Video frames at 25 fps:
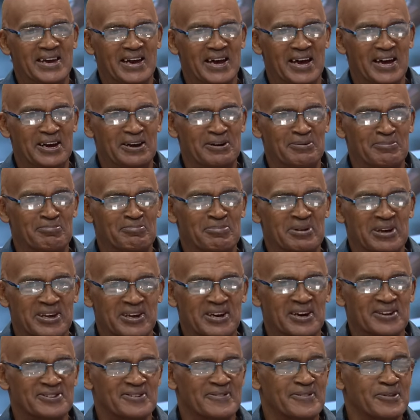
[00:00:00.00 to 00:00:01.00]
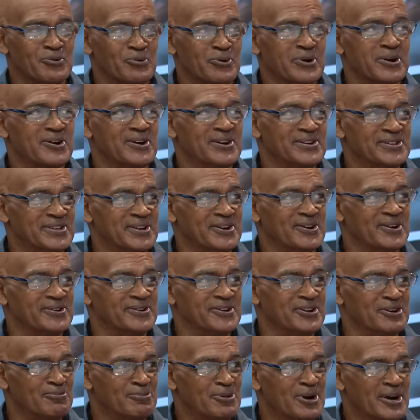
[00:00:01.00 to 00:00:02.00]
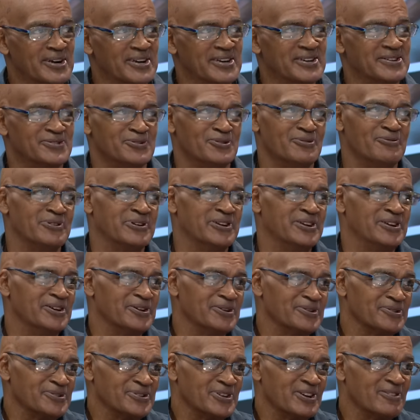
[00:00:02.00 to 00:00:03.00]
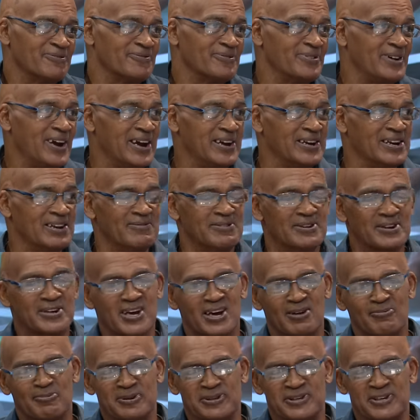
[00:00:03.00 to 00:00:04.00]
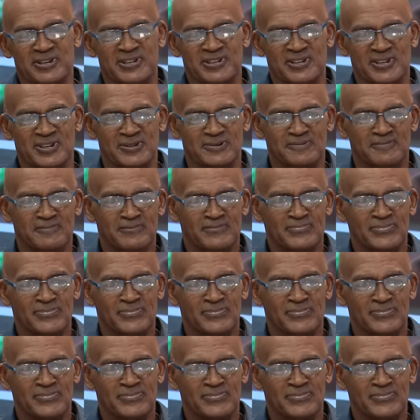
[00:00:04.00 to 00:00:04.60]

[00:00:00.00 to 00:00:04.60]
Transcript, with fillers: Um, because of the wear and tear on their bodies over the years of high-level competition.